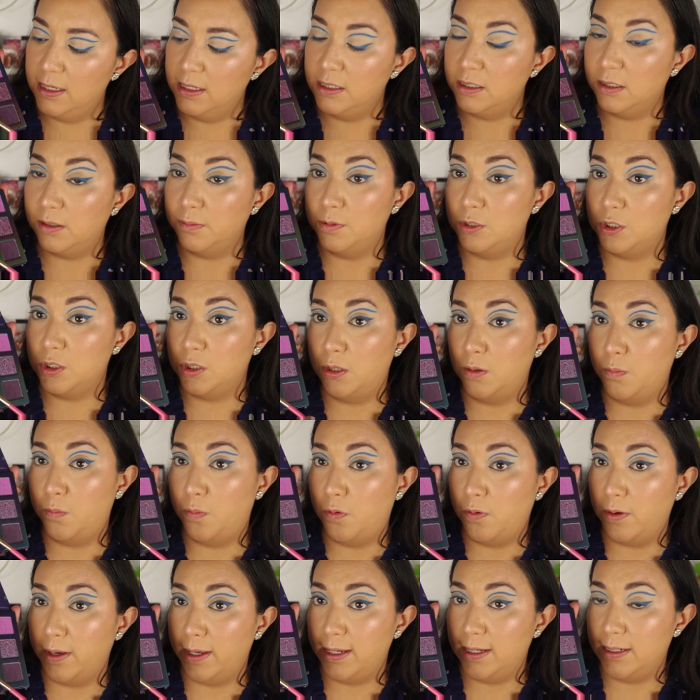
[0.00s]
So I'm just going to
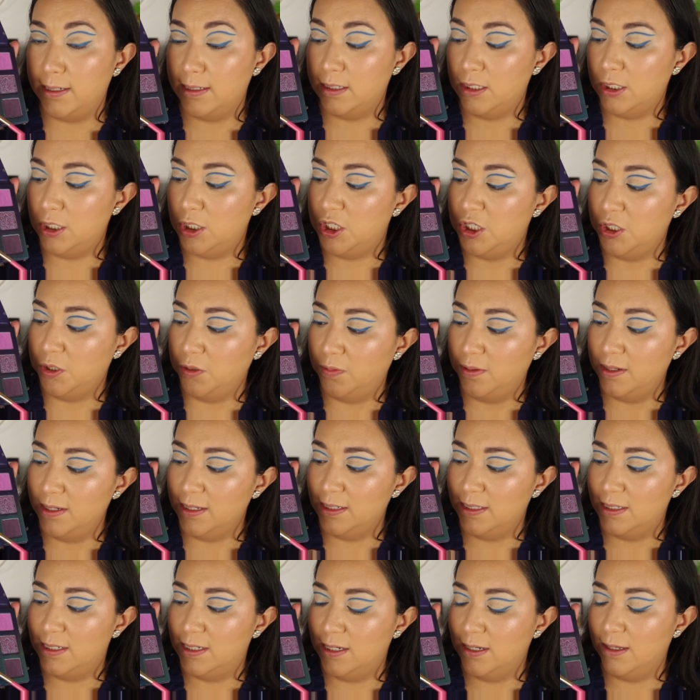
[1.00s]
point to
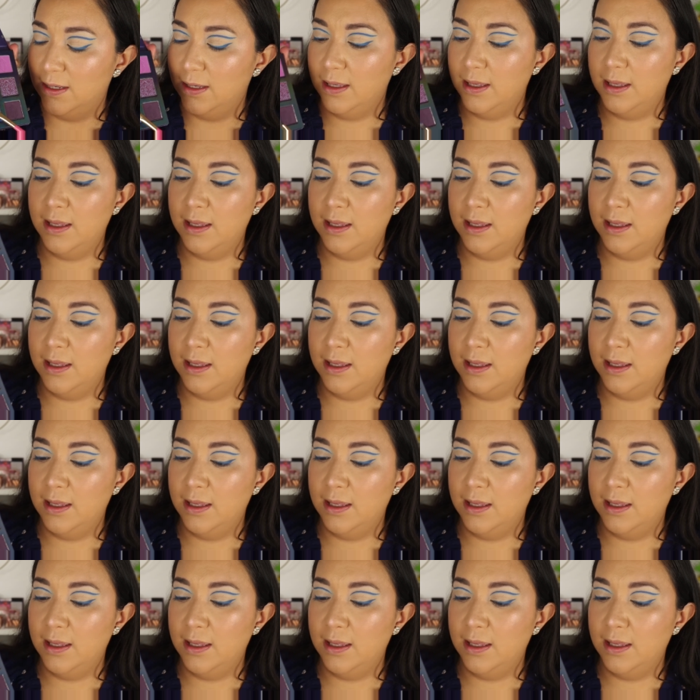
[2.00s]
it.